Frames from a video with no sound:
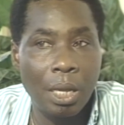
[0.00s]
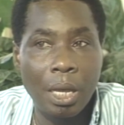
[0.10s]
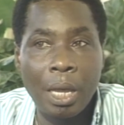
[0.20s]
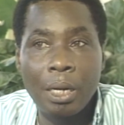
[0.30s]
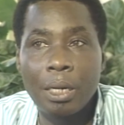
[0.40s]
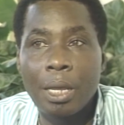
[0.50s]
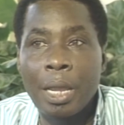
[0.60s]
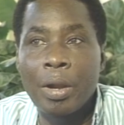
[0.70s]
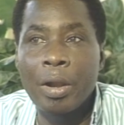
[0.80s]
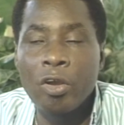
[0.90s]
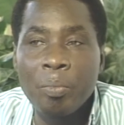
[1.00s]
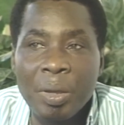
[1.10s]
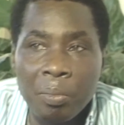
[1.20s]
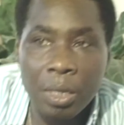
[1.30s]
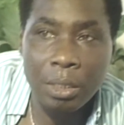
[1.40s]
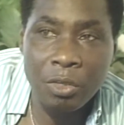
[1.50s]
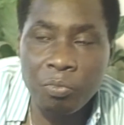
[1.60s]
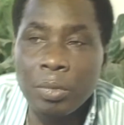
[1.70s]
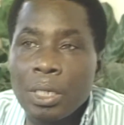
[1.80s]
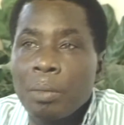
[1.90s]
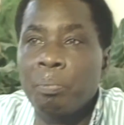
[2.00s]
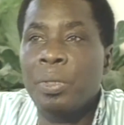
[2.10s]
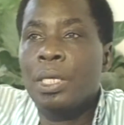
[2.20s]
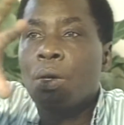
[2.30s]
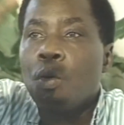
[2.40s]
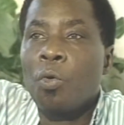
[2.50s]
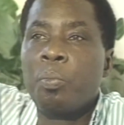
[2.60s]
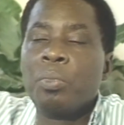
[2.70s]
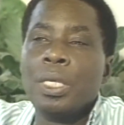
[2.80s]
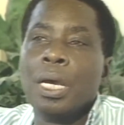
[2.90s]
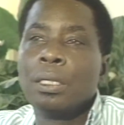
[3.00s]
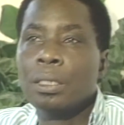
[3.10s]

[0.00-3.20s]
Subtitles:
And I remember even in a big open yard,